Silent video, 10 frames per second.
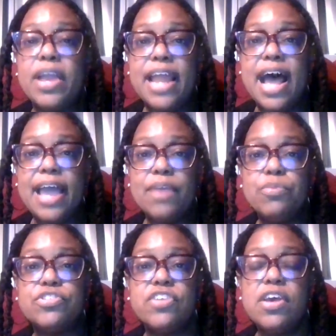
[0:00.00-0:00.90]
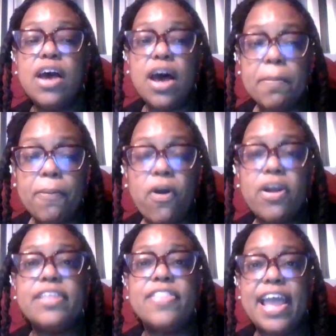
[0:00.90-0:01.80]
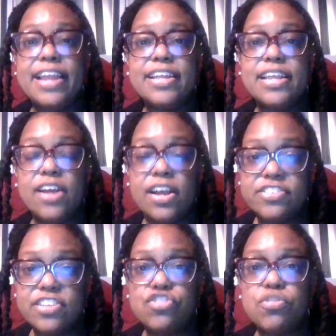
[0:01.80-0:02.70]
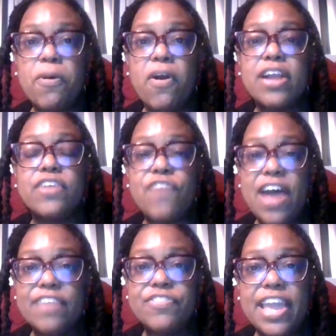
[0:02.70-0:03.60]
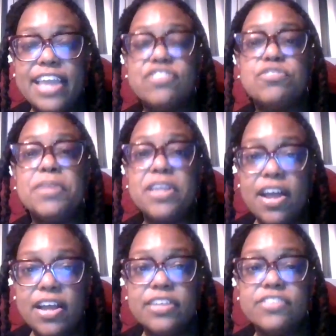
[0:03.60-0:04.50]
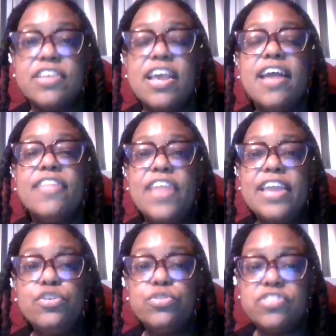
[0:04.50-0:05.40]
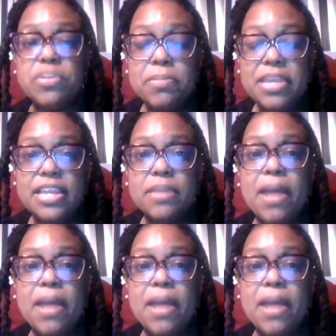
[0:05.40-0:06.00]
And I was a part of that Central Park 5 case because they used to meet.